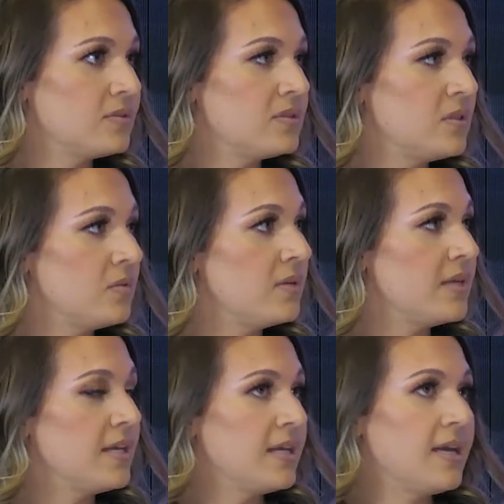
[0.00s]
So
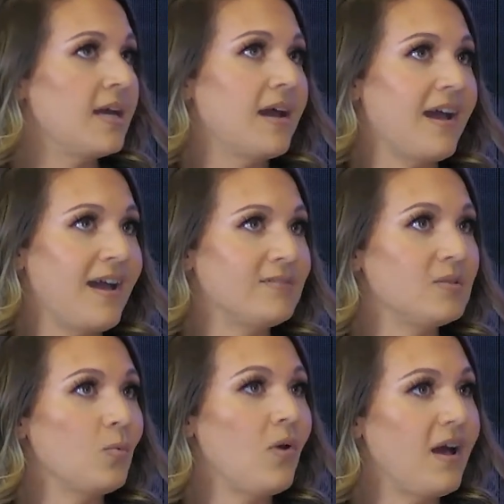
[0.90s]
I have
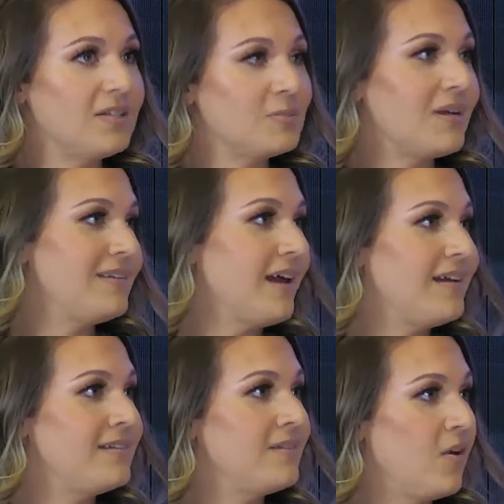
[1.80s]
to watch my
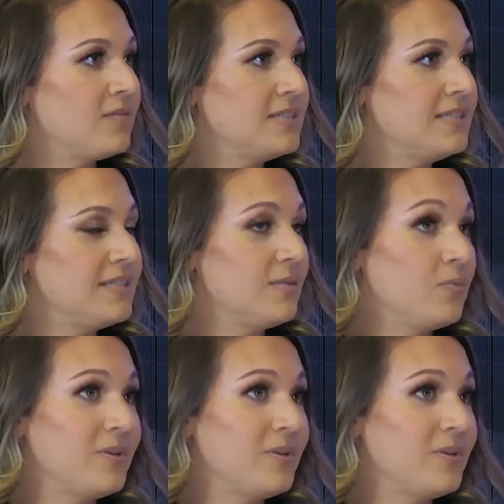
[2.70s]
diet in the off season,